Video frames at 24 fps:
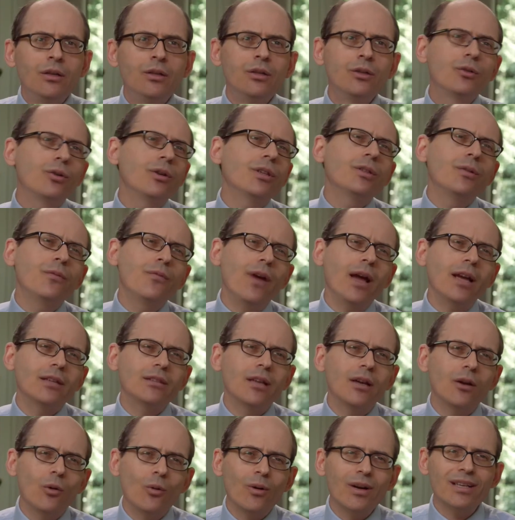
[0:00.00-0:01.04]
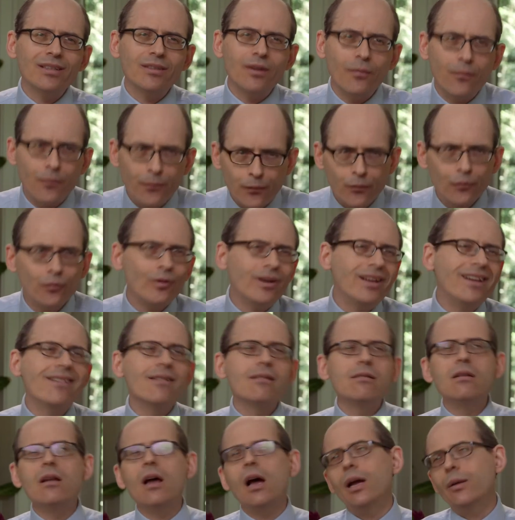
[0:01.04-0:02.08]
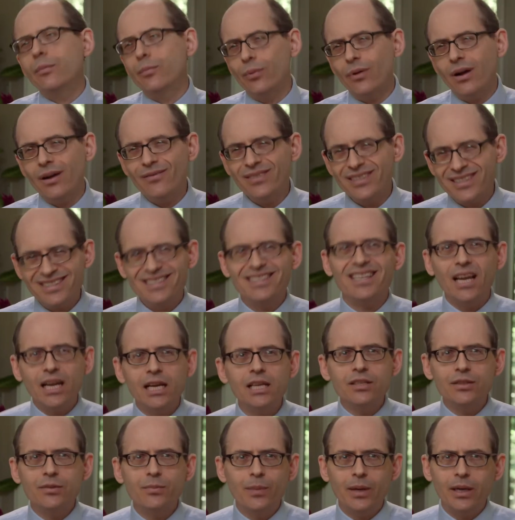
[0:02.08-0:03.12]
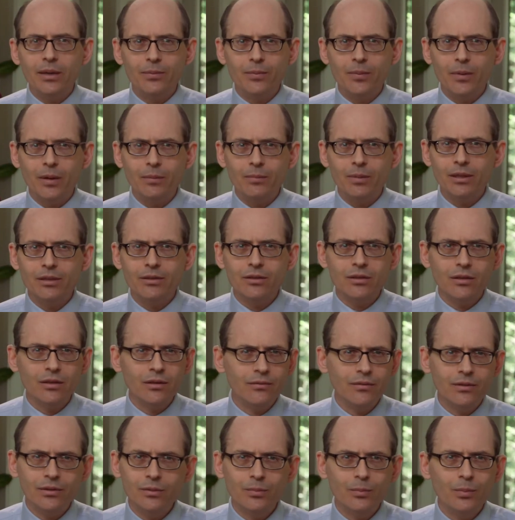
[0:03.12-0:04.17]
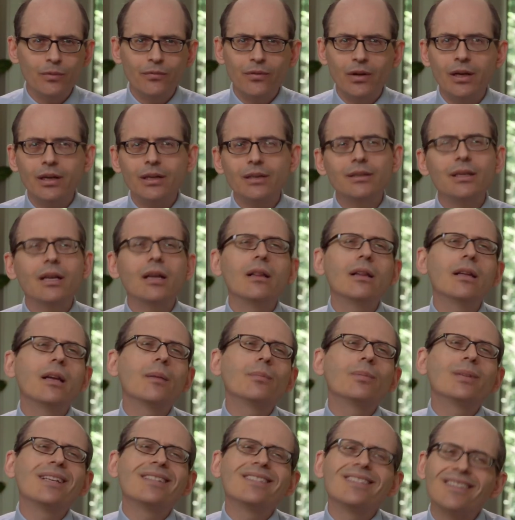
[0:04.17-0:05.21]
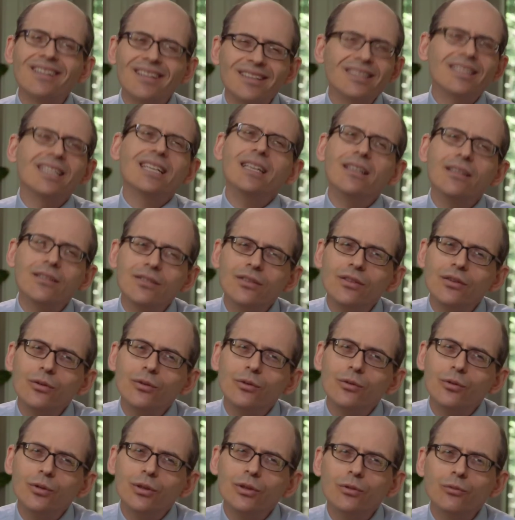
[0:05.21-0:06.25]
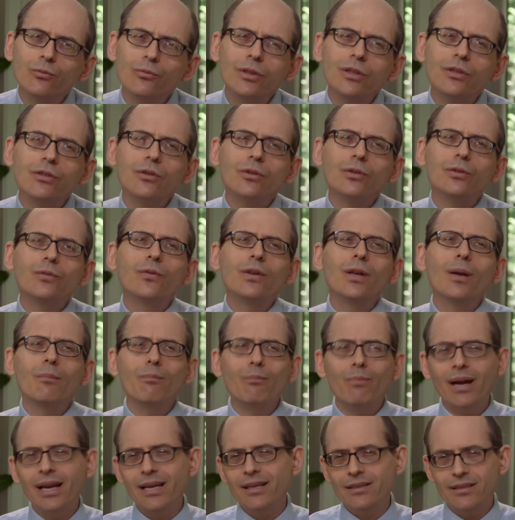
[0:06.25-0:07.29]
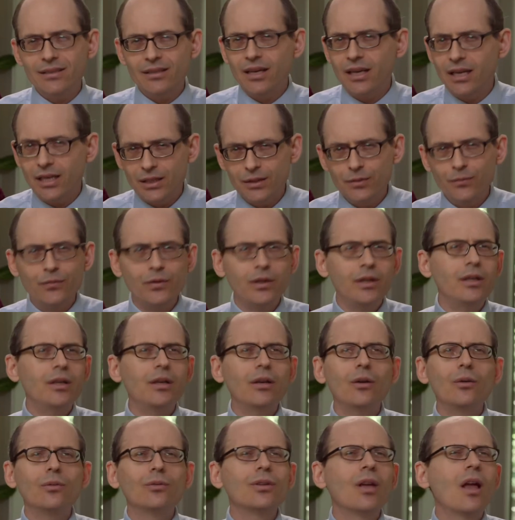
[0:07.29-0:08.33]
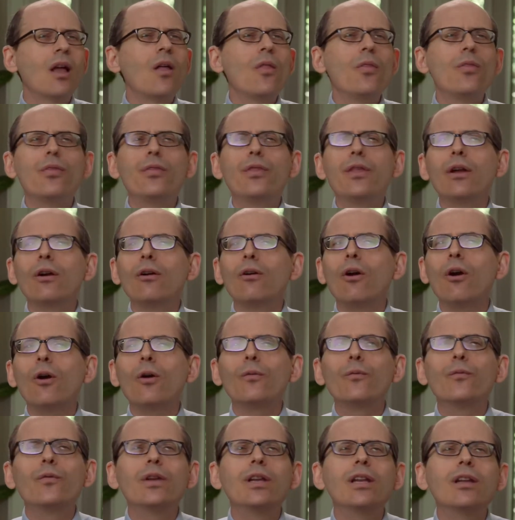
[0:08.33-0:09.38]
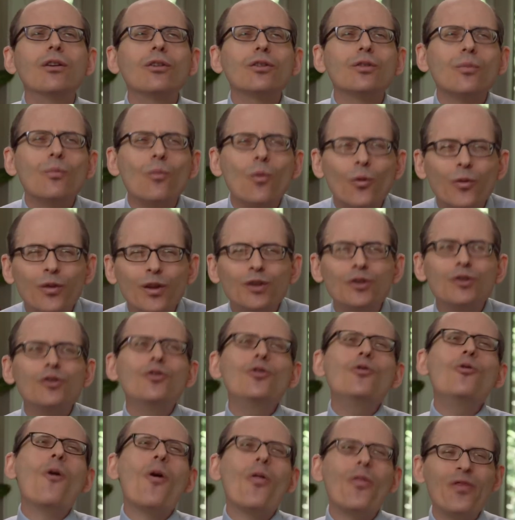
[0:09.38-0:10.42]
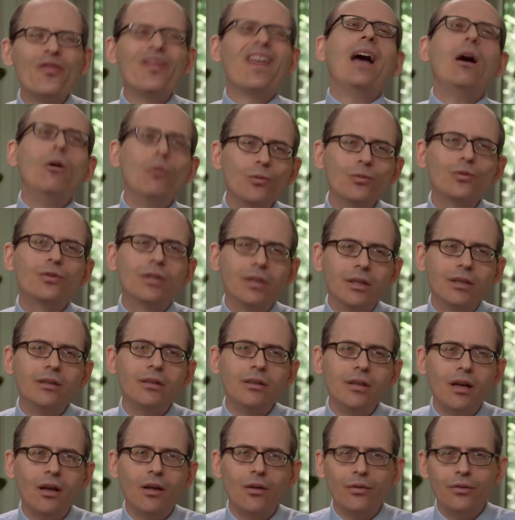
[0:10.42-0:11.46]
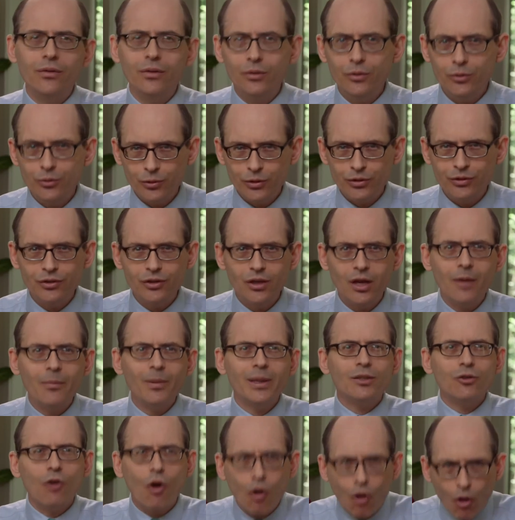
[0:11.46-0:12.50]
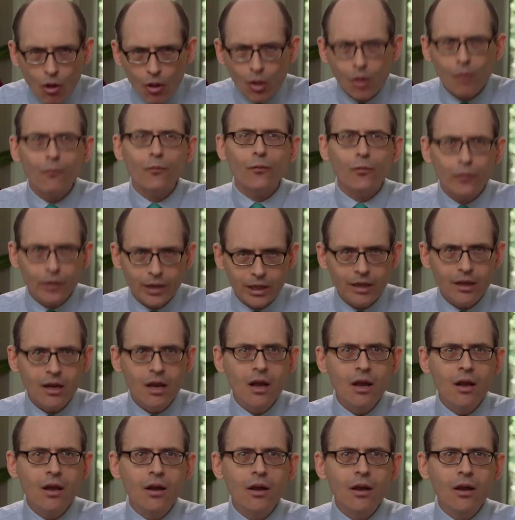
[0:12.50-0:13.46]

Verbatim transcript: NutritionFacts.org is a free and nonprofit science-based public service providing daily updates on the latest in nutrition research via bite-sized videos. There are videos on more than 2,000 health and nutrition topics, all free,